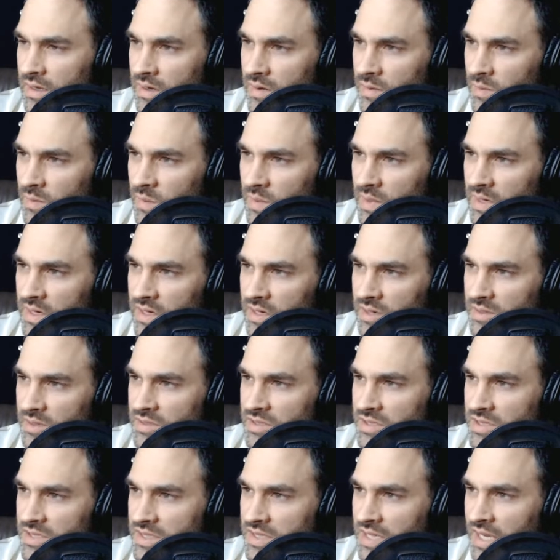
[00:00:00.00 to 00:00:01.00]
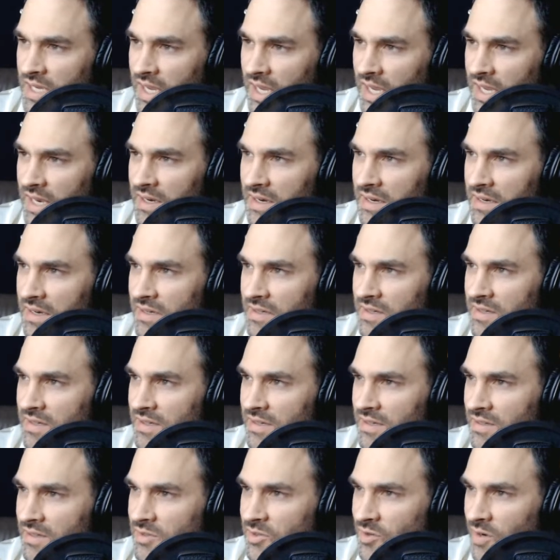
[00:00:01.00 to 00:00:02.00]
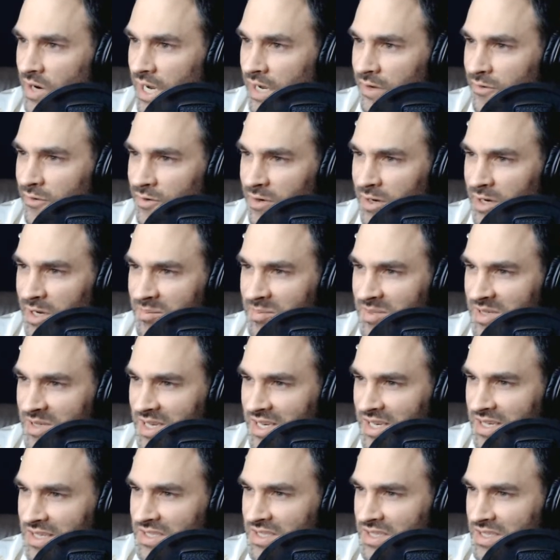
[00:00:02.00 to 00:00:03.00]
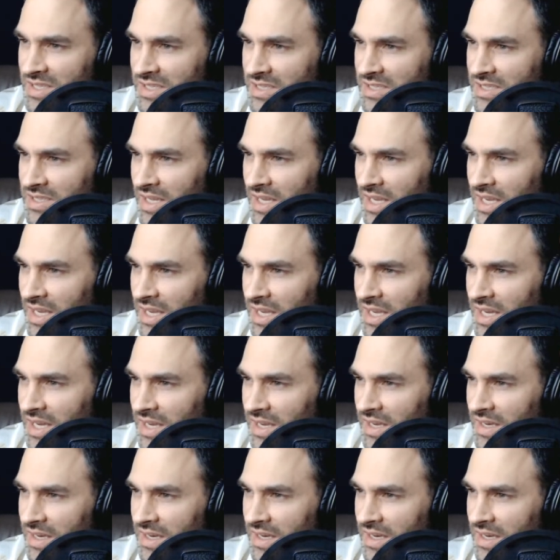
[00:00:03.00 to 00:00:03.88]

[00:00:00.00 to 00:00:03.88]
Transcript: Windows 10 driver updates, they say.